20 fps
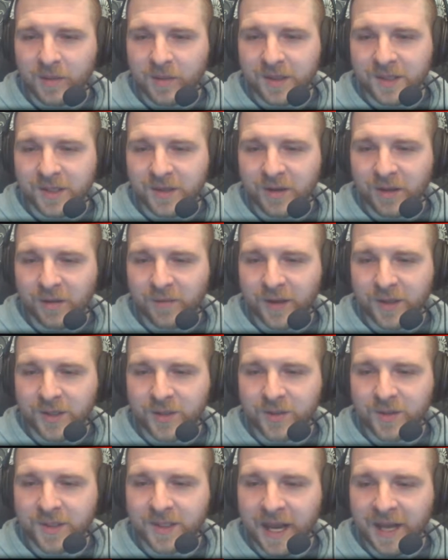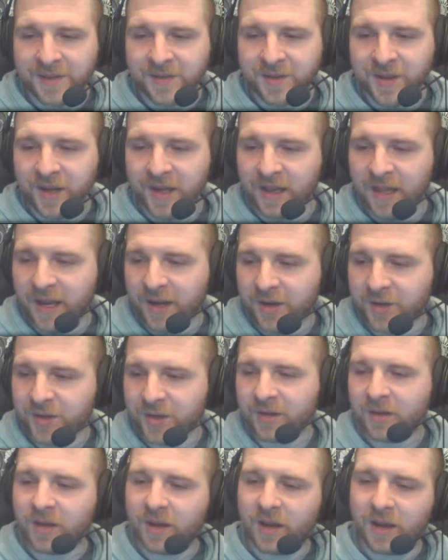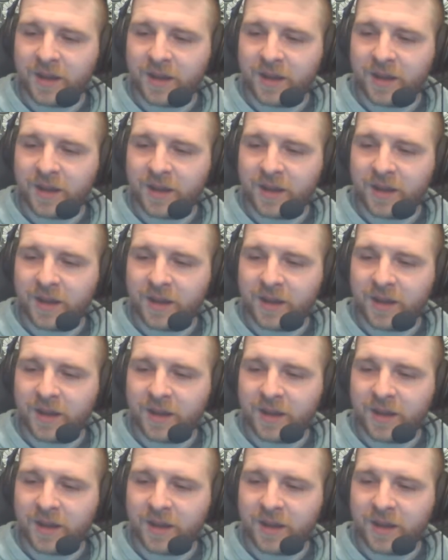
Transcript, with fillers: it's another victory to add to the collection,